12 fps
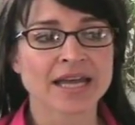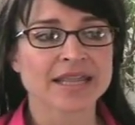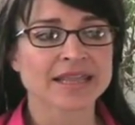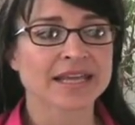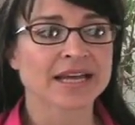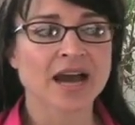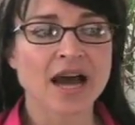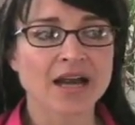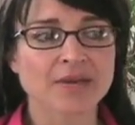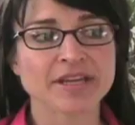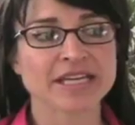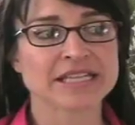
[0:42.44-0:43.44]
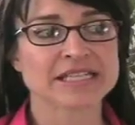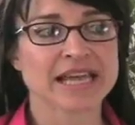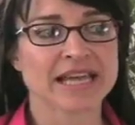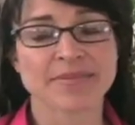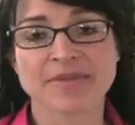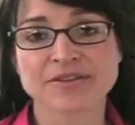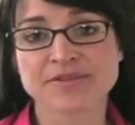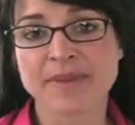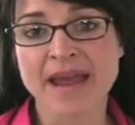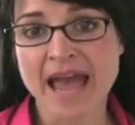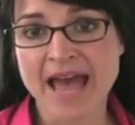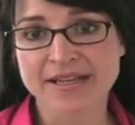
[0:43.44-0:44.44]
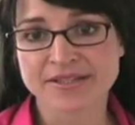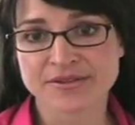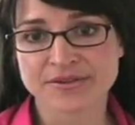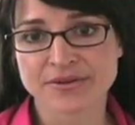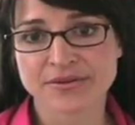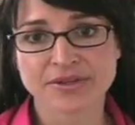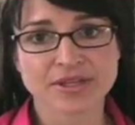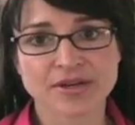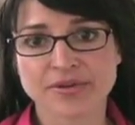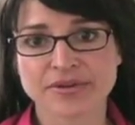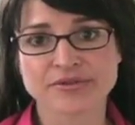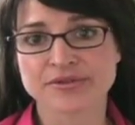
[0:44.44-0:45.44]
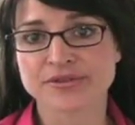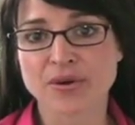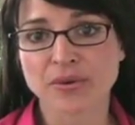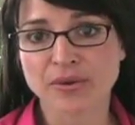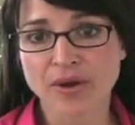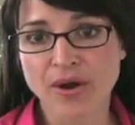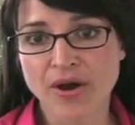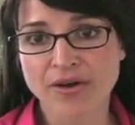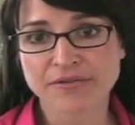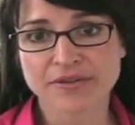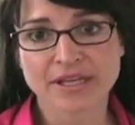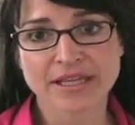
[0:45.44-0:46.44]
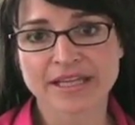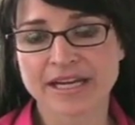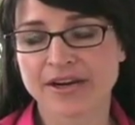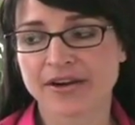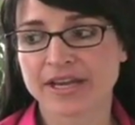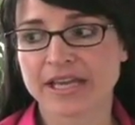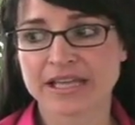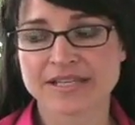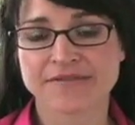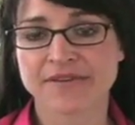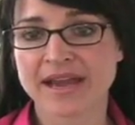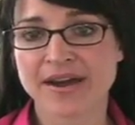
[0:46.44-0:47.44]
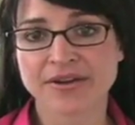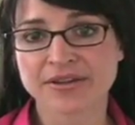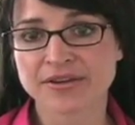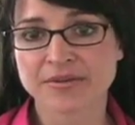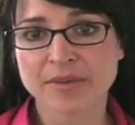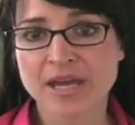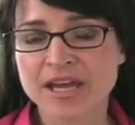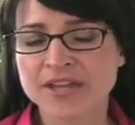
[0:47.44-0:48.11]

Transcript: the economy can take, there's Paxil, you know, there's Zoloft, there is Valium,